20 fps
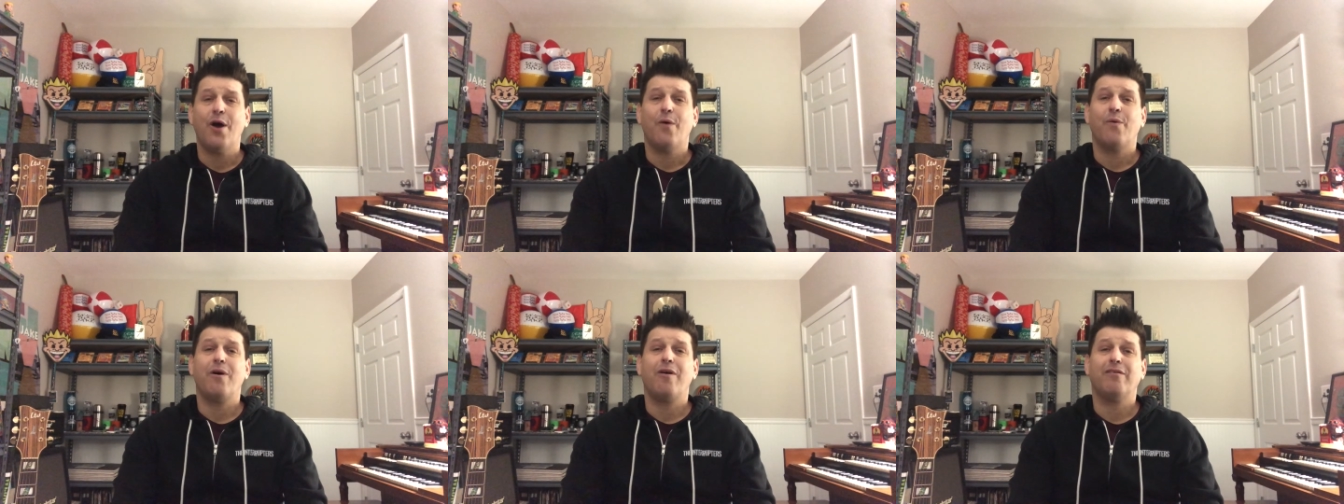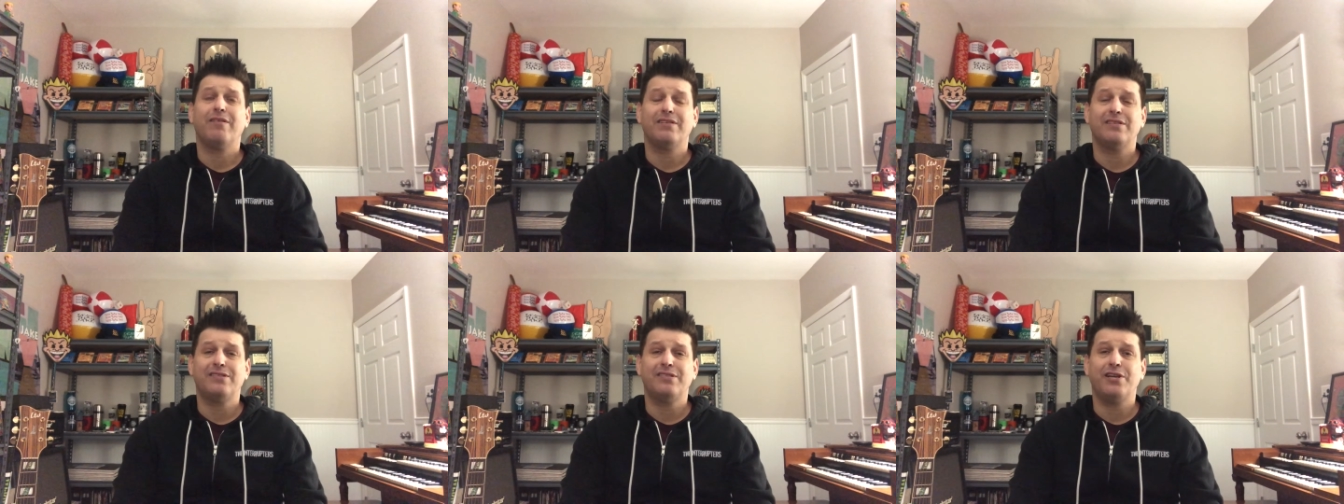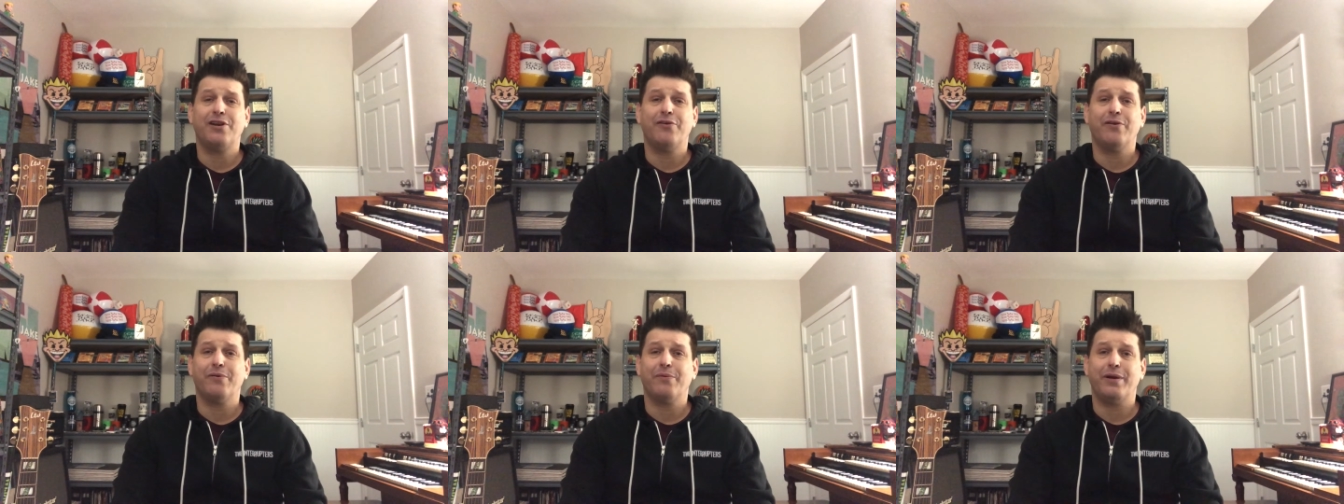Well,
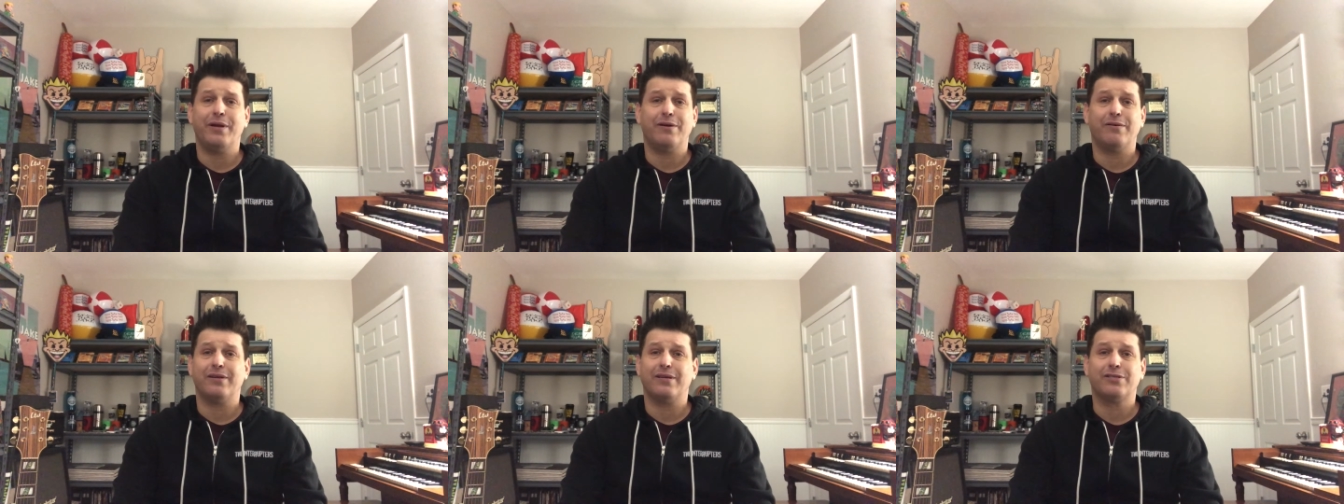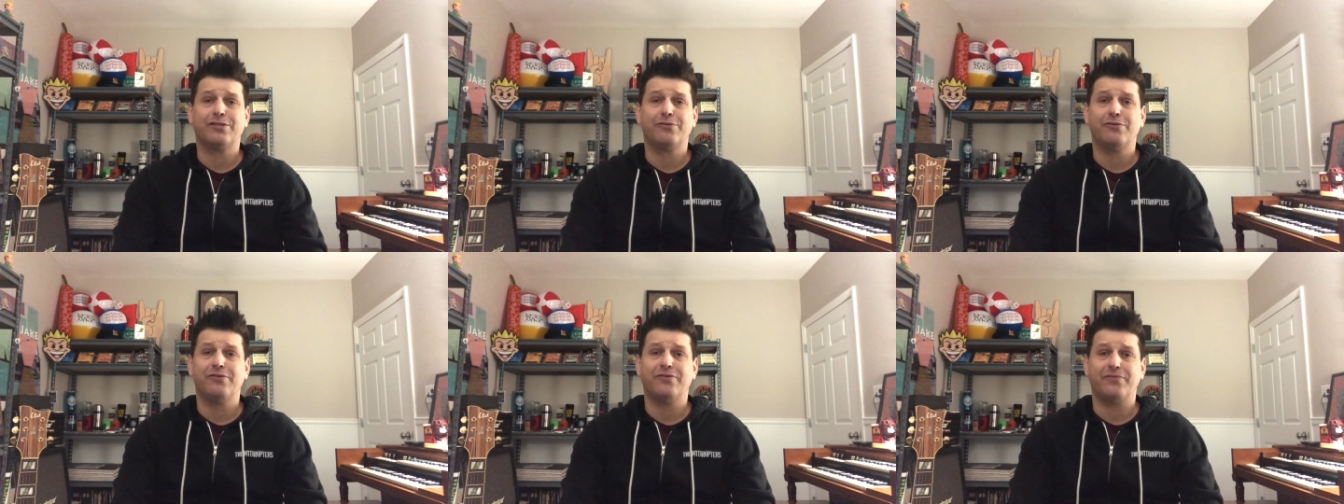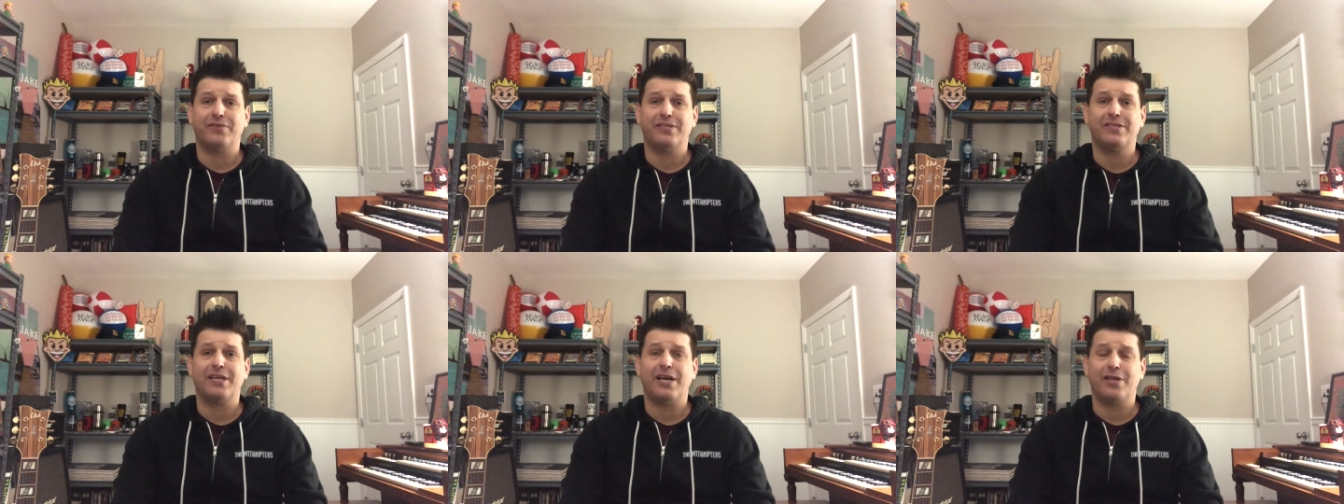considering we don't
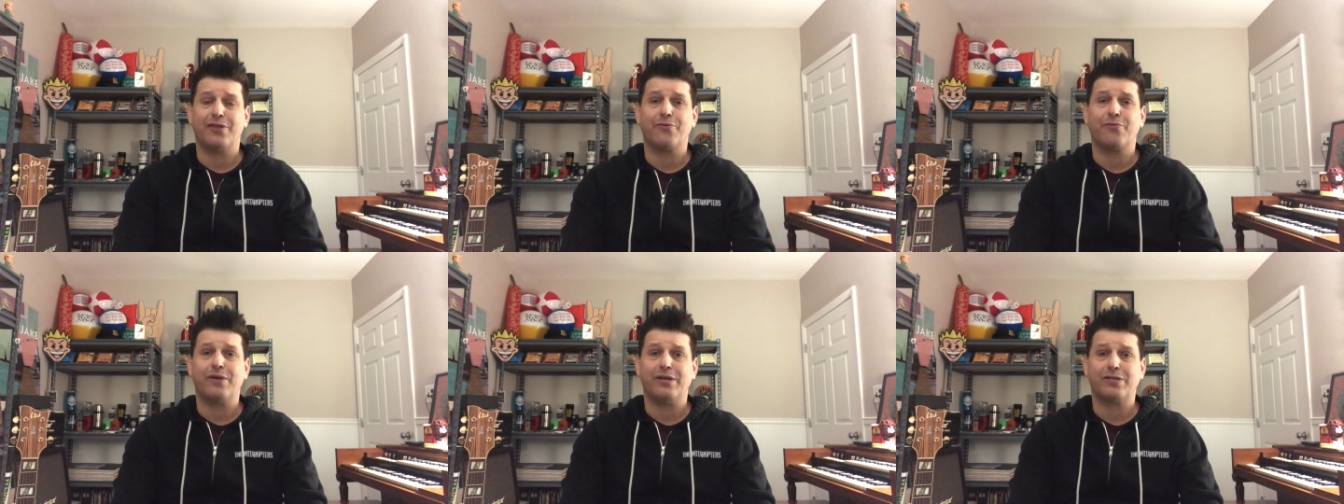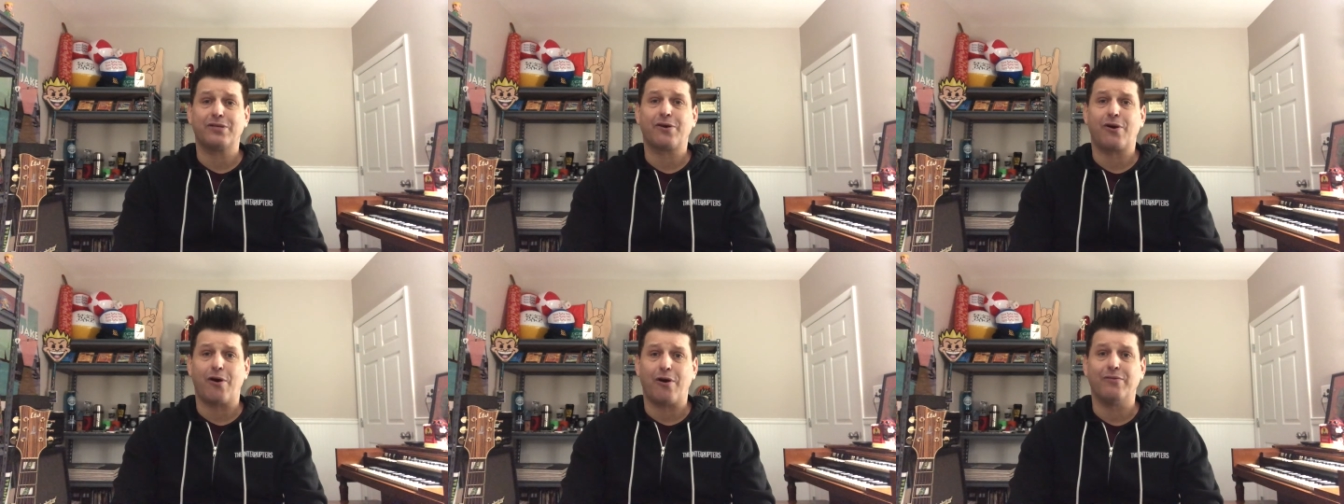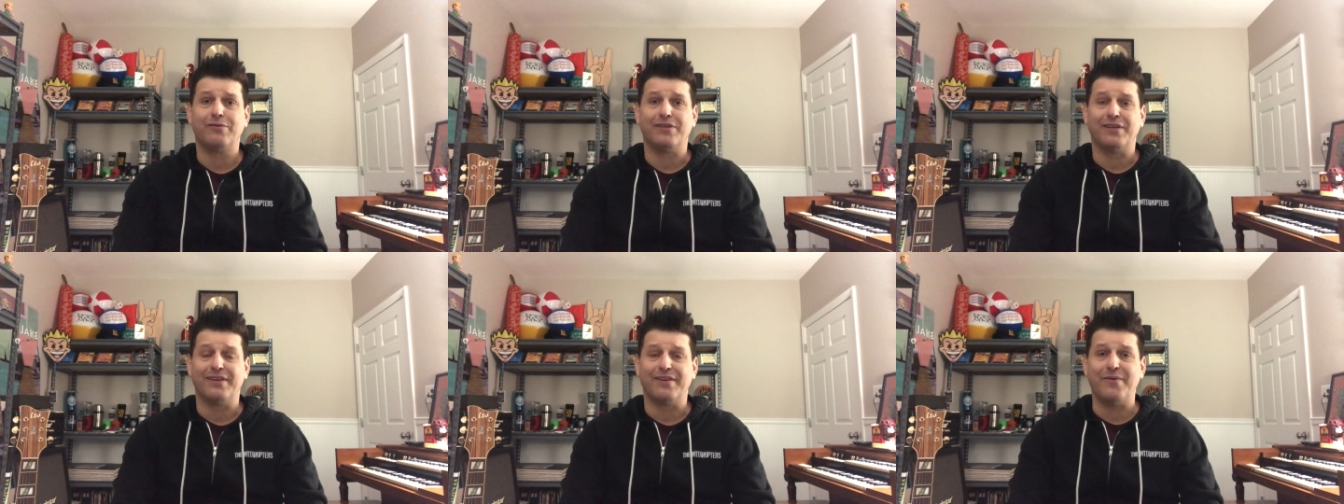exclusively stay at the
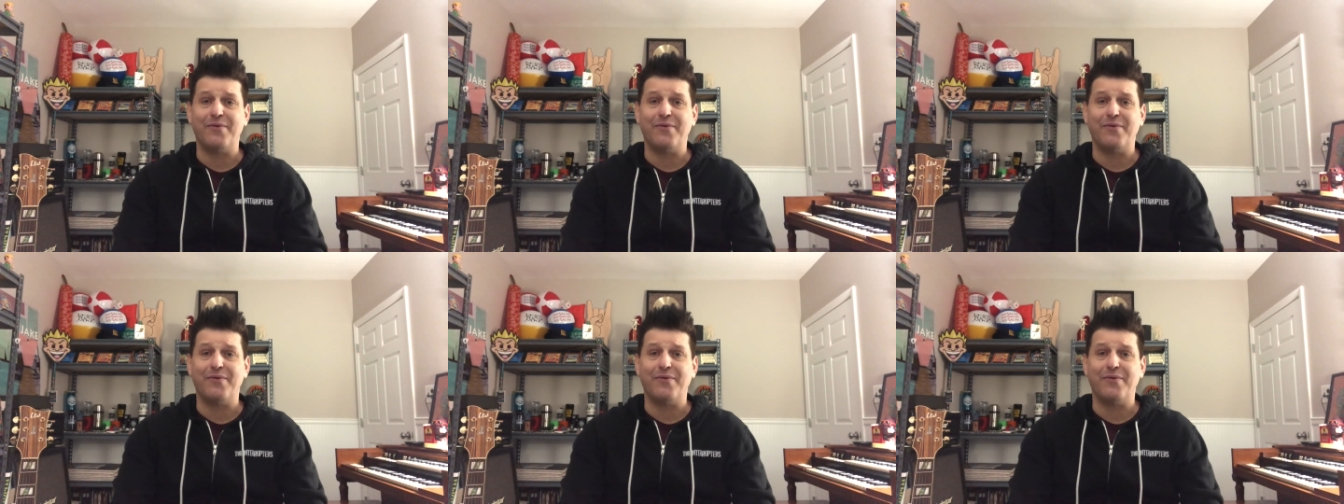Ritz-Carlton,